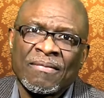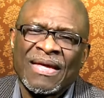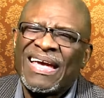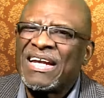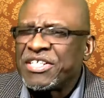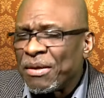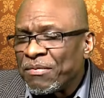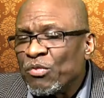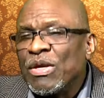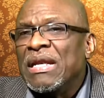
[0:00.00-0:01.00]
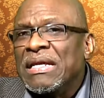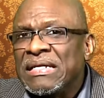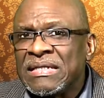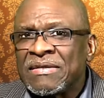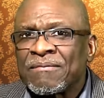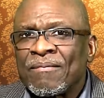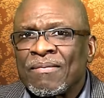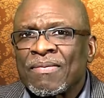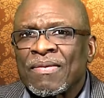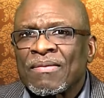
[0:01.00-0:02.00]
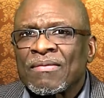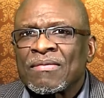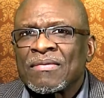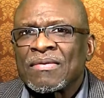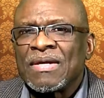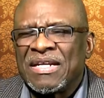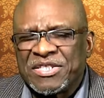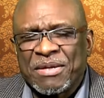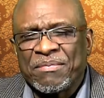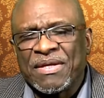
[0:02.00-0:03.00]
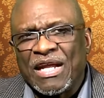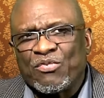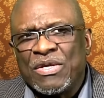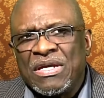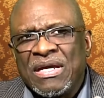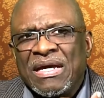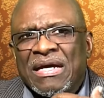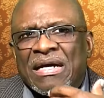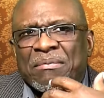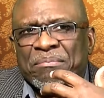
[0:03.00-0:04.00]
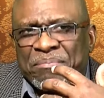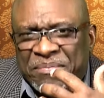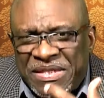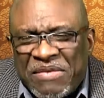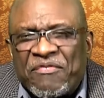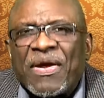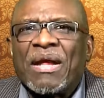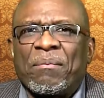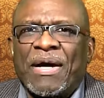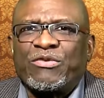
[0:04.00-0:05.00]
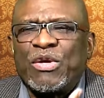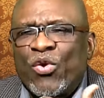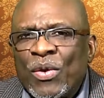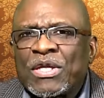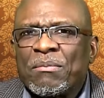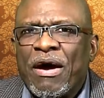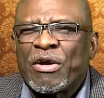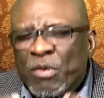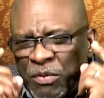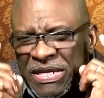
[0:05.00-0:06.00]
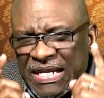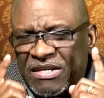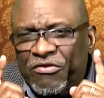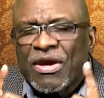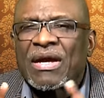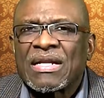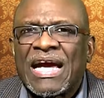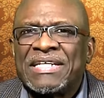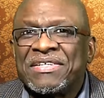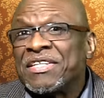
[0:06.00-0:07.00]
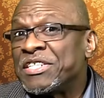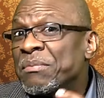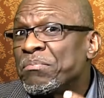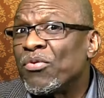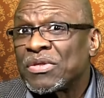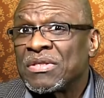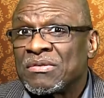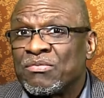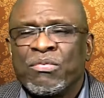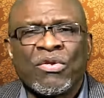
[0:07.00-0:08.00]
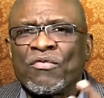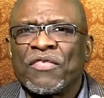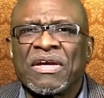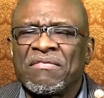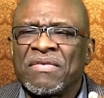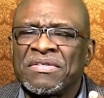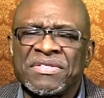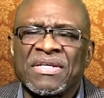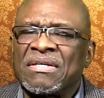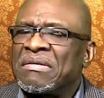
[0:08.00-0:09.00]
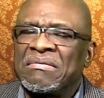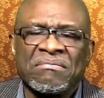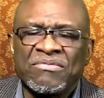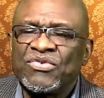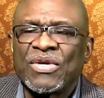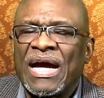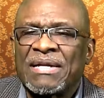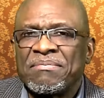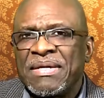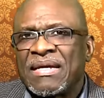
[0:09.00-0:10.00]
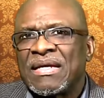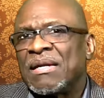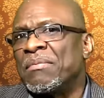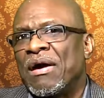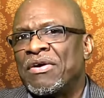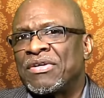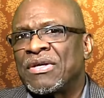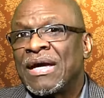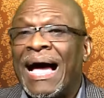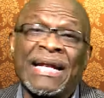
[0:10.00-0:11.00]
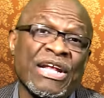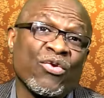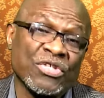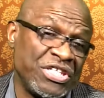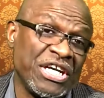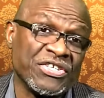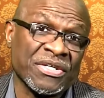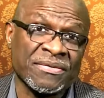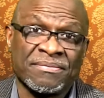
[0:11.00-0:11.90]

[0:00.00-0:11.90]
It is something we learn. It is something that we develop as we go into marriage, but we need to recognize this is important. Without forgiveness, you can't make in a marriage. And negotiation.